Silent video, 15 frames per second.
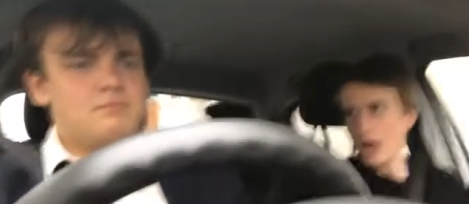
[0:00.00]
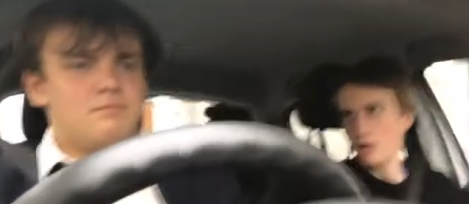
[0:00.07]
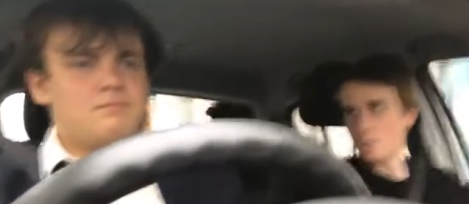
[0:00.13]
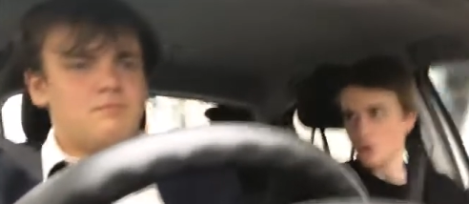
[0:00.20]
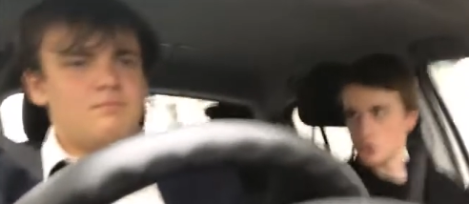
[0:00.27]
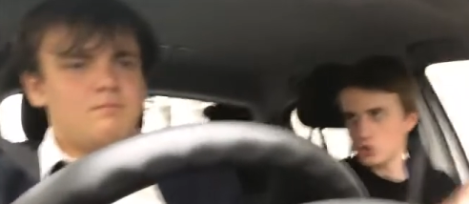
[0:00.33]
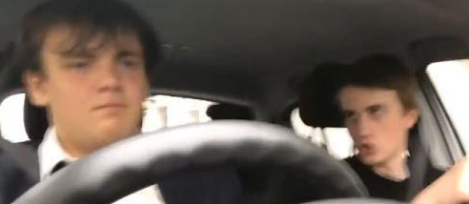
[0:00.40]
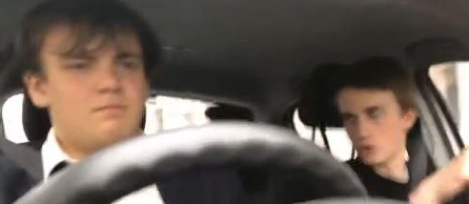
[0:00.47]
Speaker 1: and
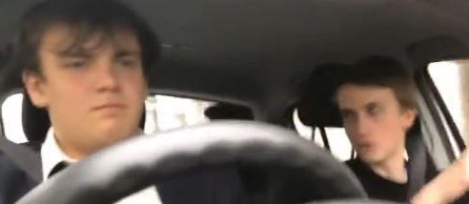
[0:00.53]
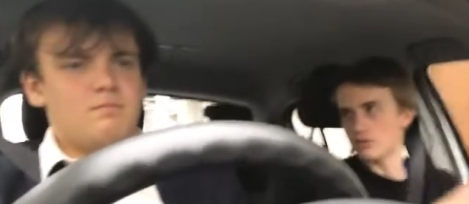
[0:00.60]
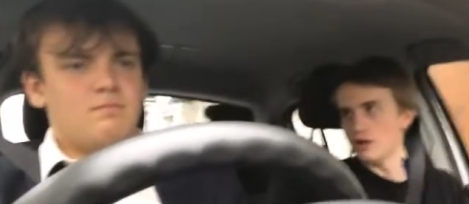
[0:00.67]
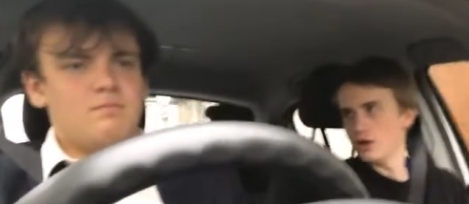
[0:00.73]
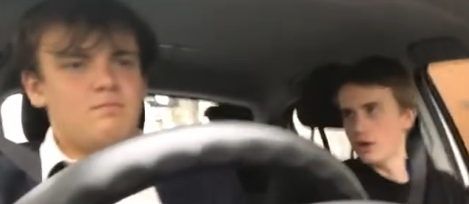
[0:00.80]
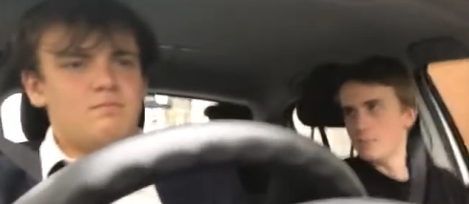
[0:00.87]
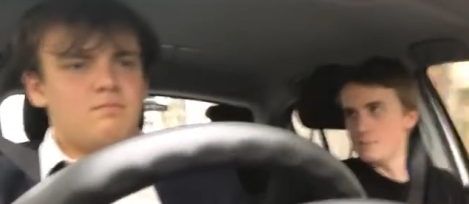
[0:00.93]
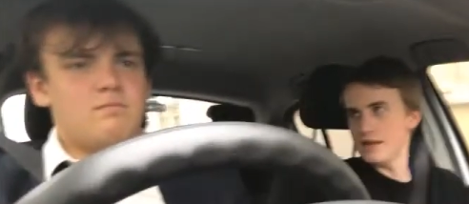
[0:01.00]
why John's
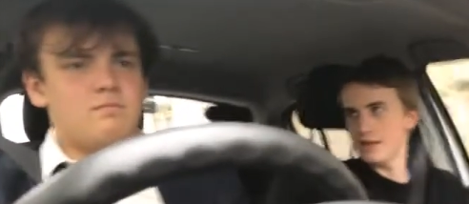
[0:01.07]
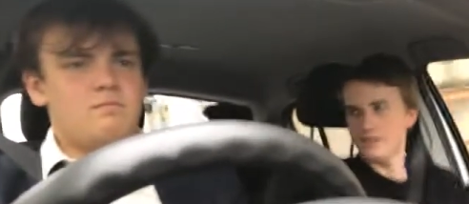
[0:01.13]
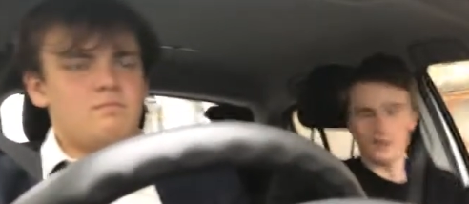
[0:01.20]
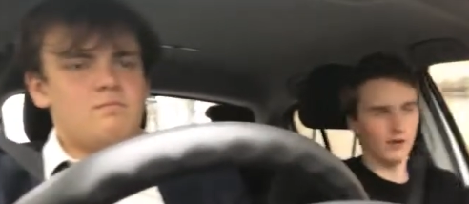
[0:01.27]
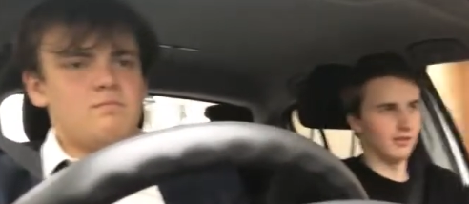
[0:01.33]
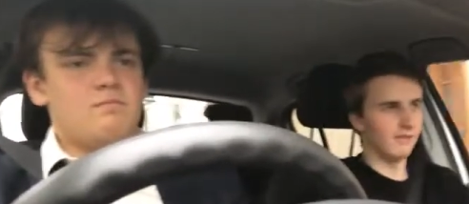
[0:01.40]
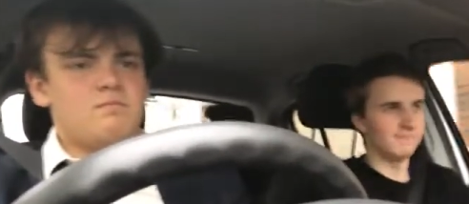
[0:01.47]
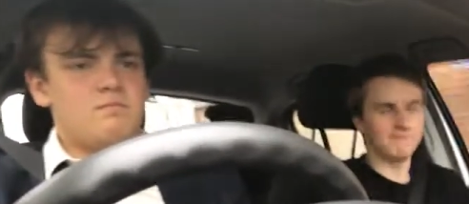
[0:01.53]
not going to be
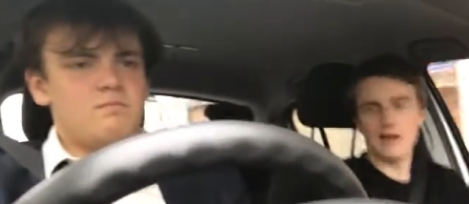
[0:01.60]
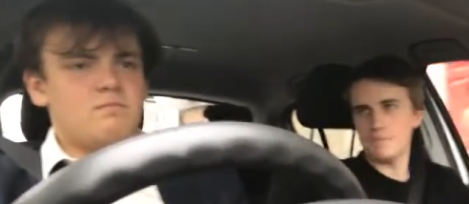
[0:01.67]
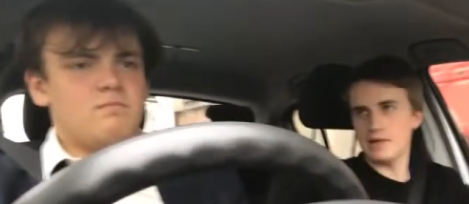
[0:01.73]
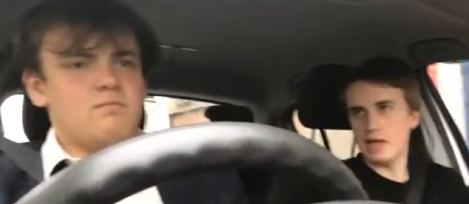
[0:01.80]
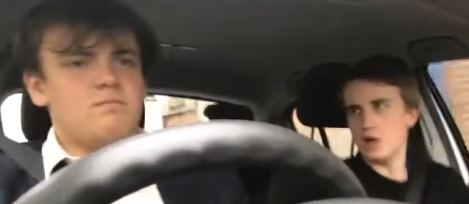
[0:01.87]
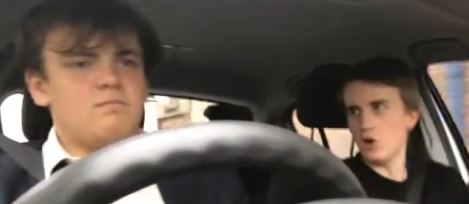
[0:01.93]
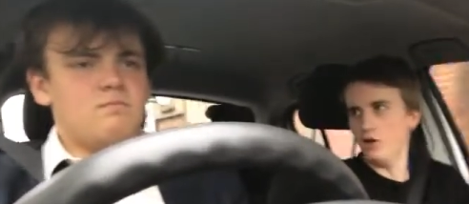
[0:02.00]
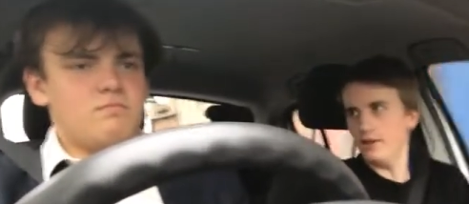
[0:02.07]
there at the
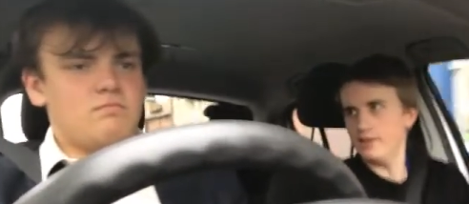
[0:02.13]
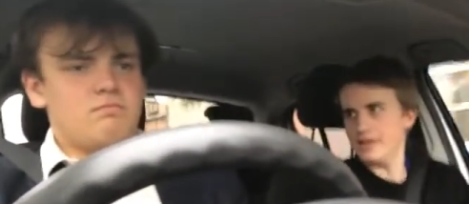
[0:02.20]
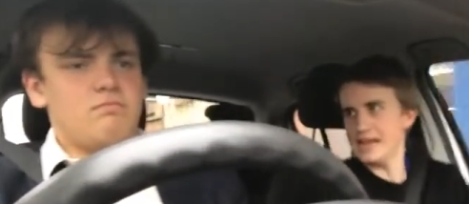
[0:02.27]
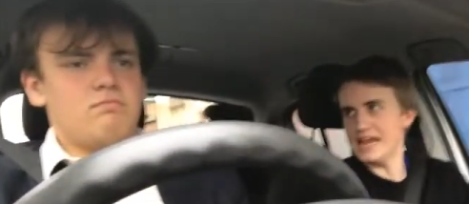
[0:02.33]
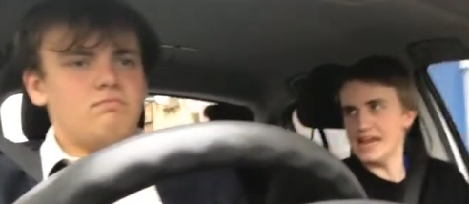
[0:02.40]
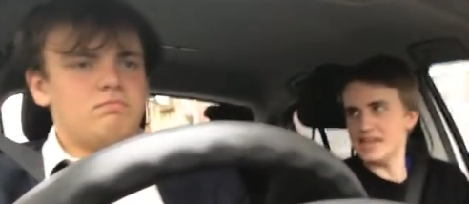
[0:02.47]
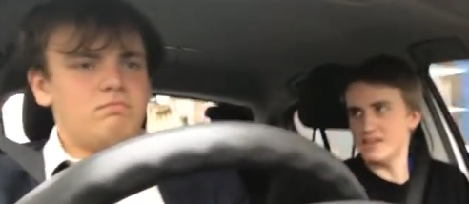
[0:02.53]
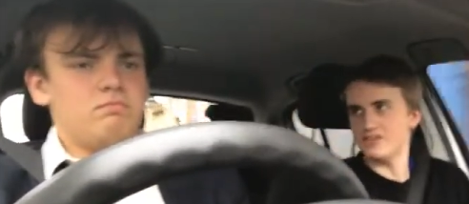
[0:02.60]
family
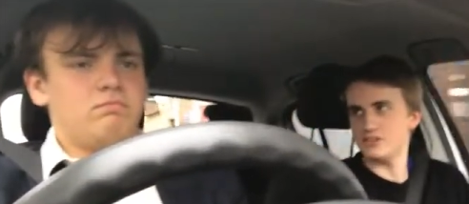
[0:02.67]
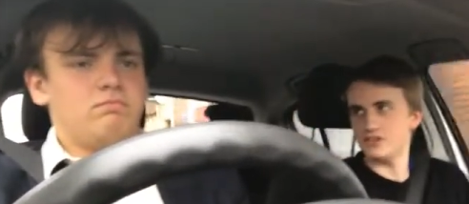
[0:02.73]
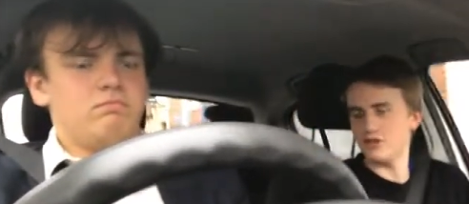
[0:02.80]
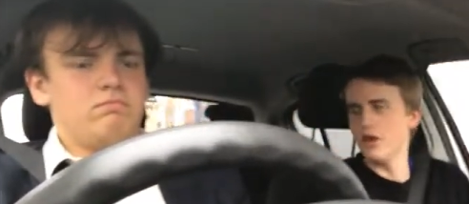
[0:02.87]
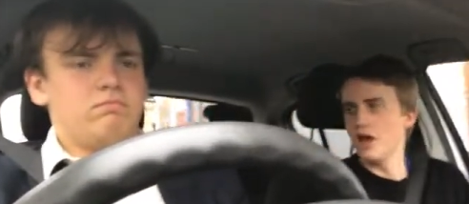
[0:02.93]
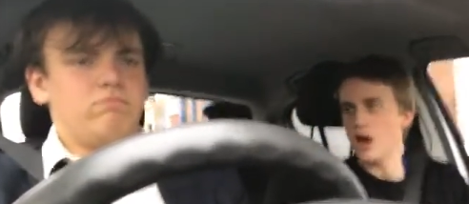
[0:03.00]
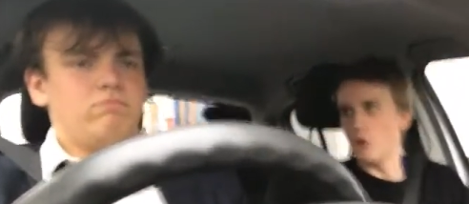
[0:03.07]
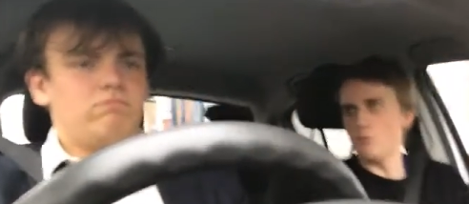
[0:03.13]
holiday at Easter,
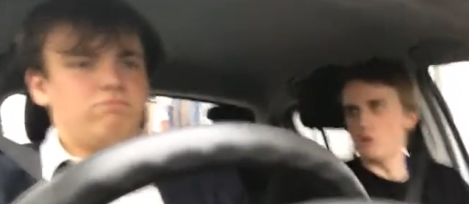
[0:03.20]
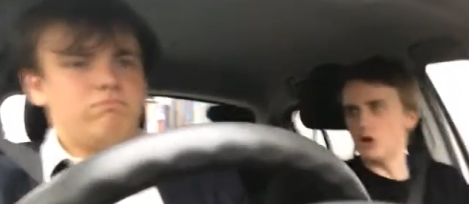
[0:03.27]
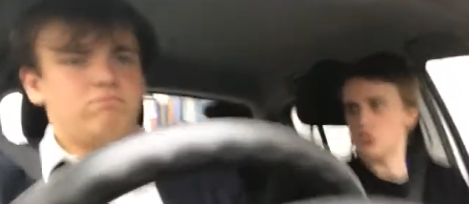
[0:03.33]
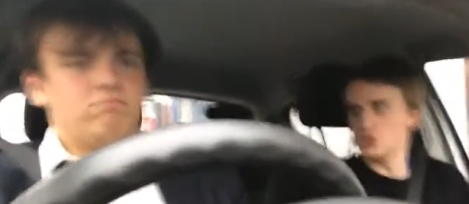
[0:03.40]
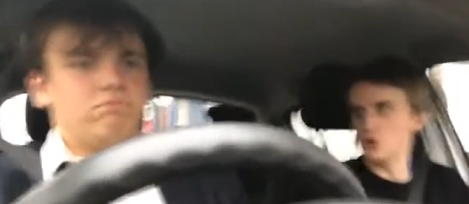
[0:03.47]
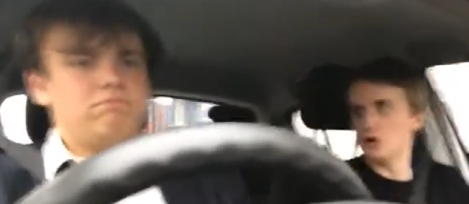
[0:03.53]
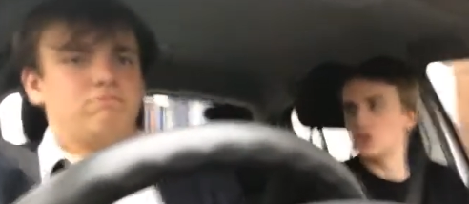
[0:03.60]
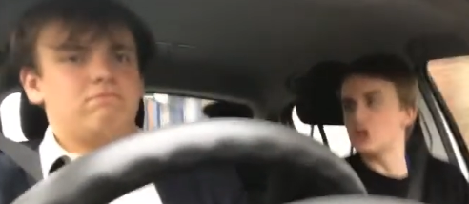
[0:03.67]
and why
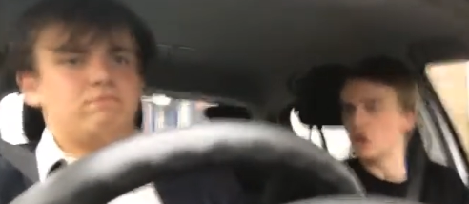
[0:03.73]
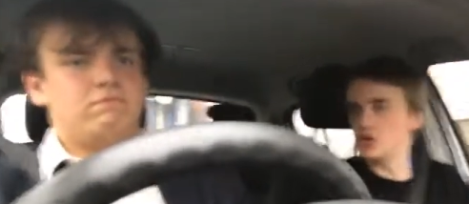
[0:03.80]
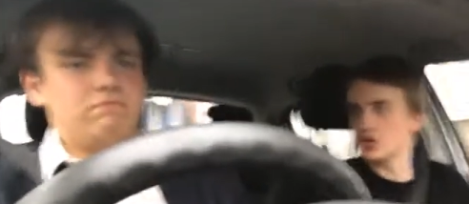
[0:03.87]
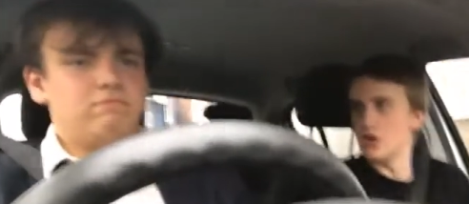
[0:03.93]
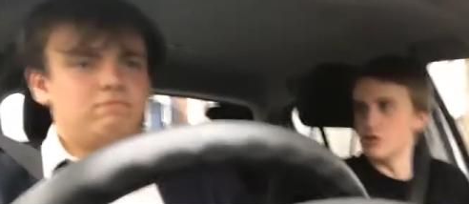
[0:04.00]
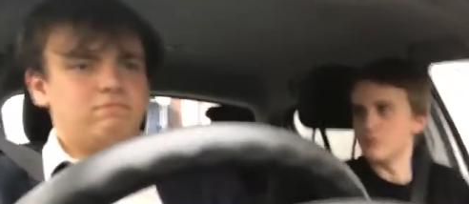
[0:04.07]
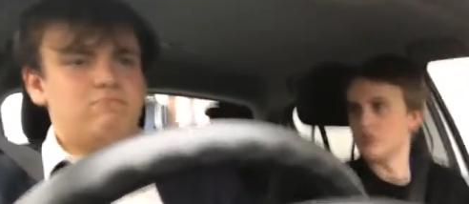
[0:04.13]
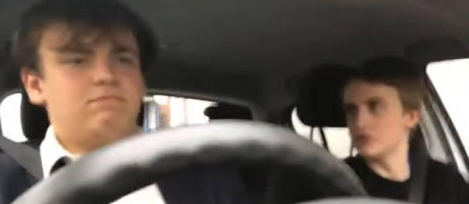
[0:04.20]
John can't
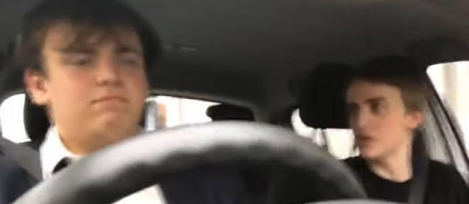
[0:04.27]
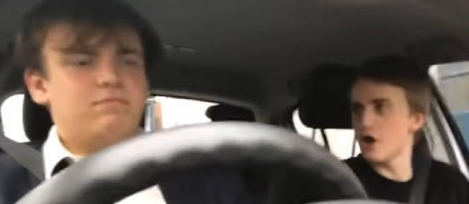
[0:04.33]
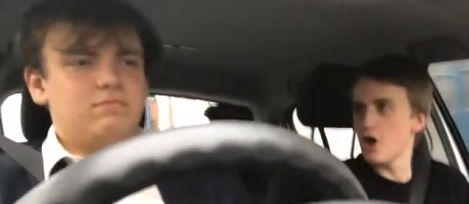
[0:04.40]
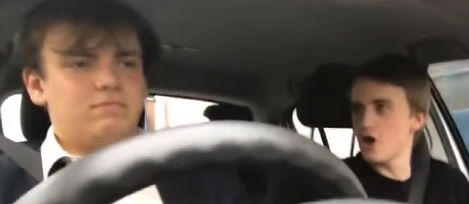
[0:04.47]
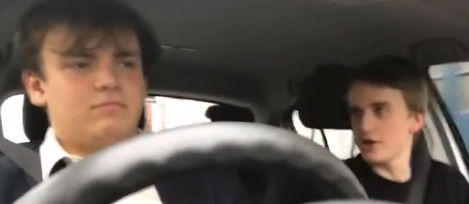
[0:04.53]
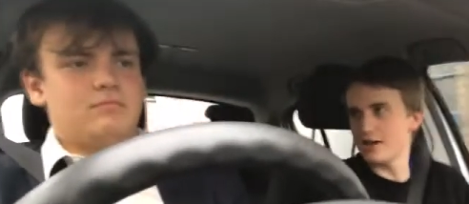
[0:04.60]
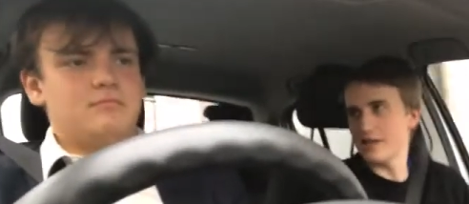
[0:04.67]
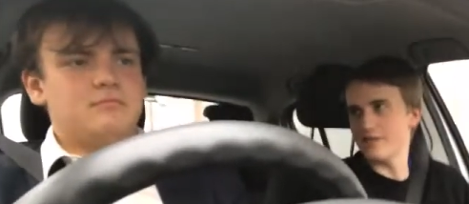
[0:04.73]
go to
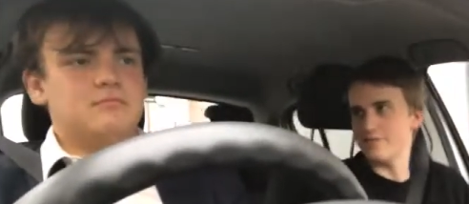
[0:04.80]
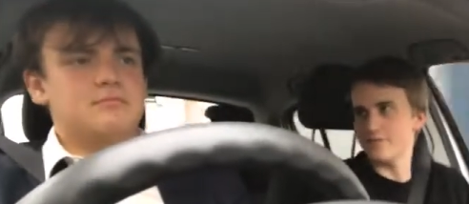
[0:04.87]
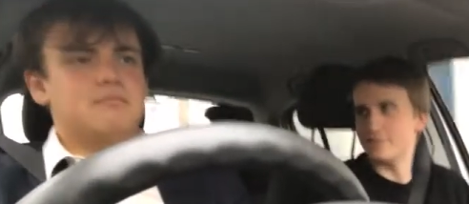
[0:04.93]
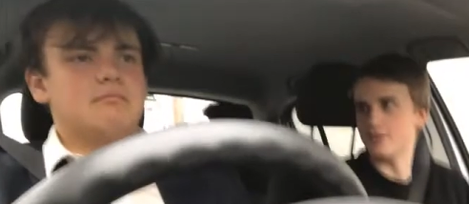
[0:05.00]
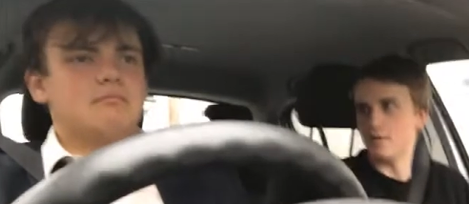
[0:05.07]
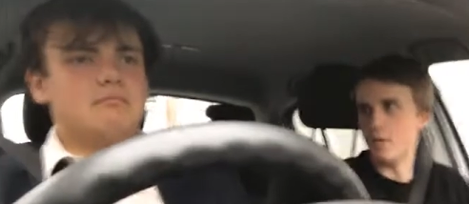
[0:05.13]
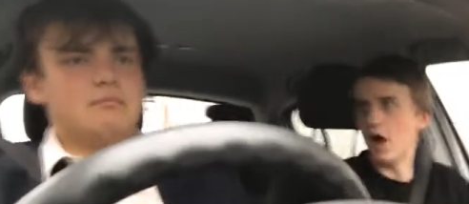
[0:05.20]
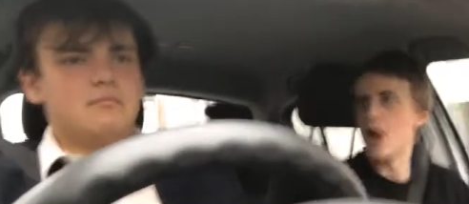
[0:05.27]
Turkey in the
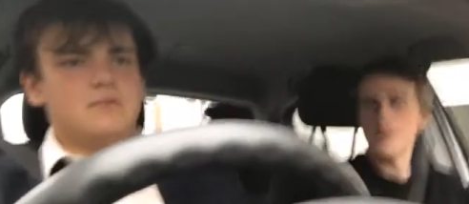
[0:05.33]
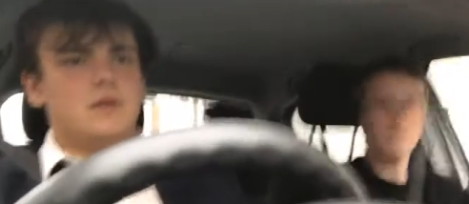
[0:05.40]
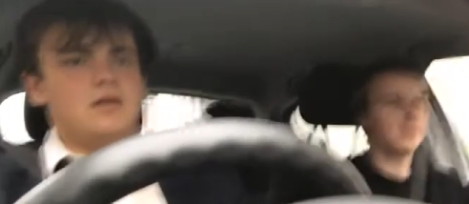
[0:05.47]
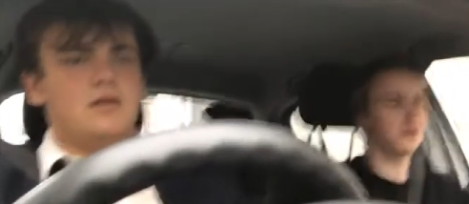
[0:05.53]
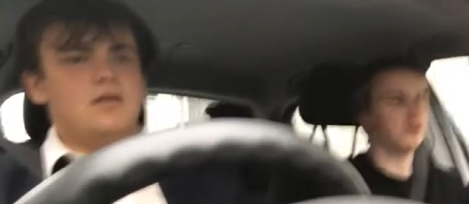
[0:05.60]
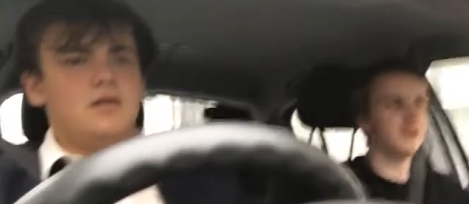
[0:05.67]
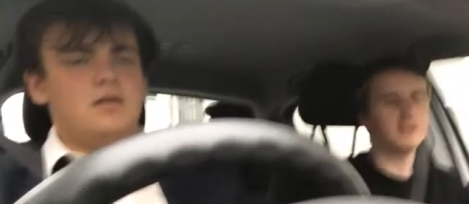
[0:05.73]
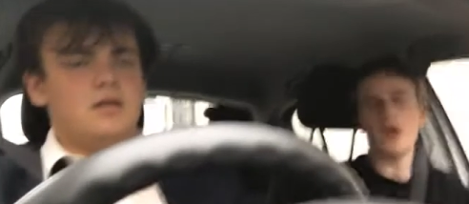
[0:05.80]
summer
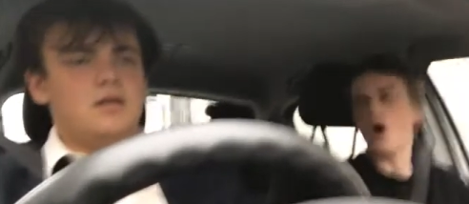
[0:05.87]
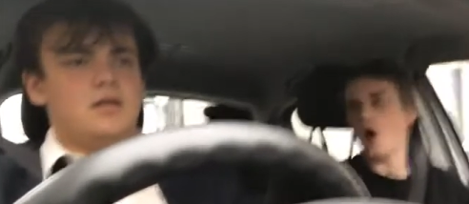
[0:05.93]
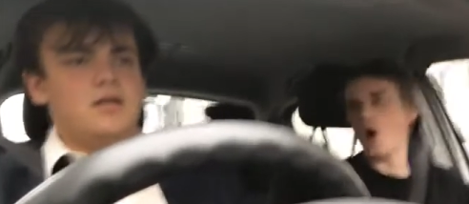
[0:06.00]
because,